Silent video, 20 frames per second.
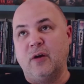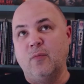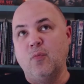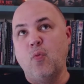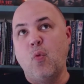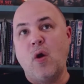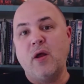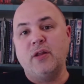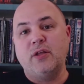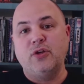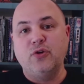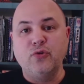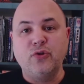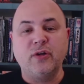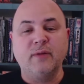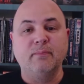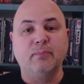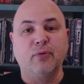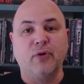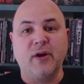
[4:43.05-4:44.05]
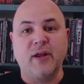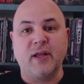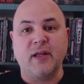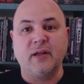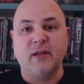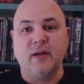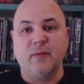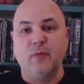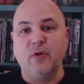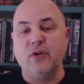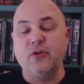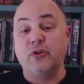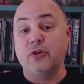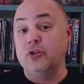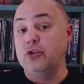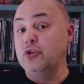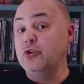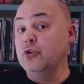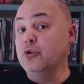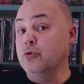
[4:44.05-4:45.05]
on what you can bring and what you
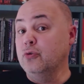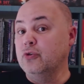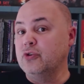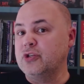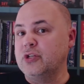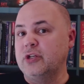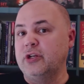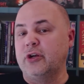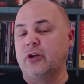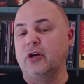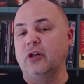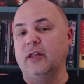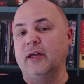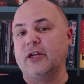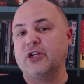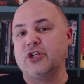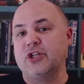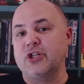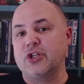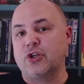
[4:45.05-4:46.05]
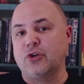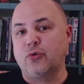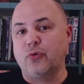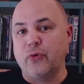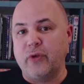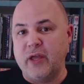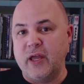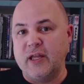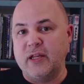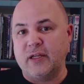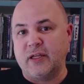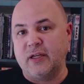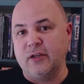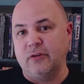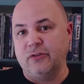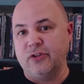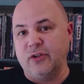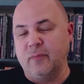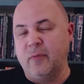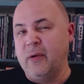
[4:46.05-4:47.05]
can use in your collection to create a
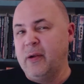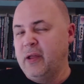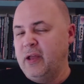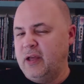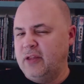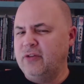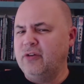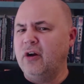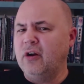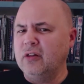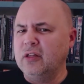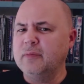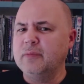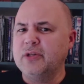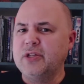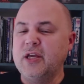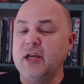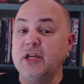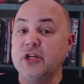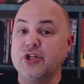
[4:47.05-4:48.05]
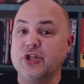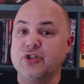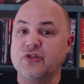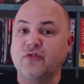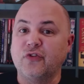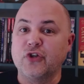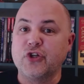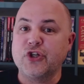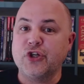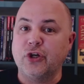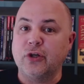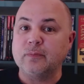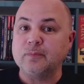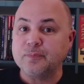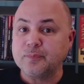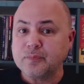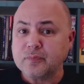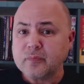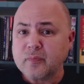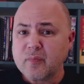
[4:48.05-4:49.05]
kill team. And there are limitations for sure.
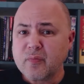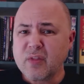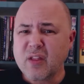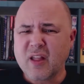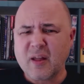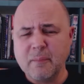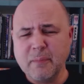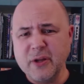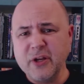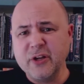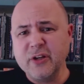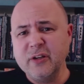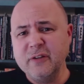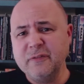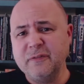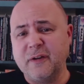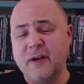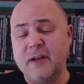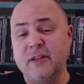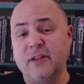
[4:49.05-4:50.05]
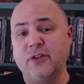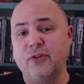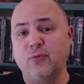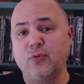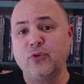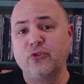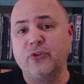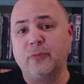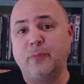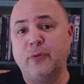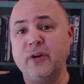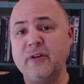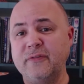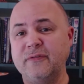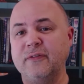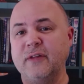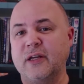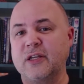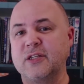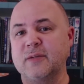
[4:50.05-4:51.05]
But you're going to find that the rules are pretty
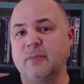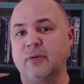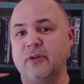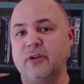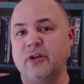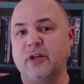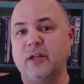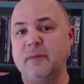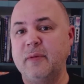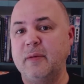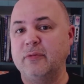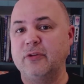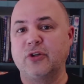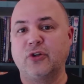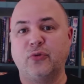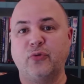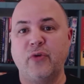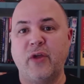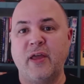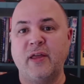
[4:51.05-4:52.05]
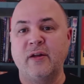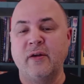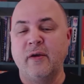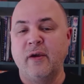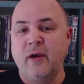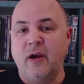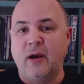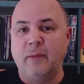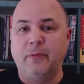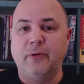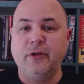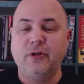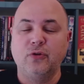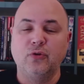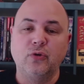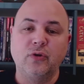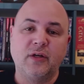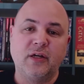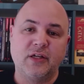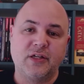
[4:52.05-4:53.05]
flexible. You're going to be able to create a pretty
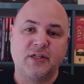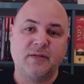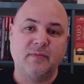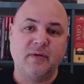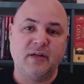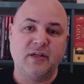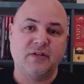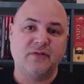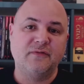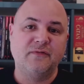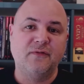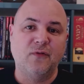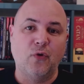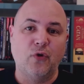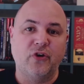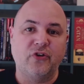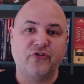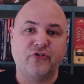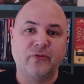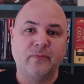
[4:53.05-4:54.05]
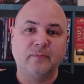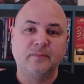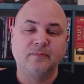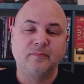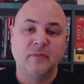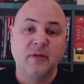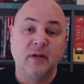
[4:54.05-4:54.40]
cool customized force.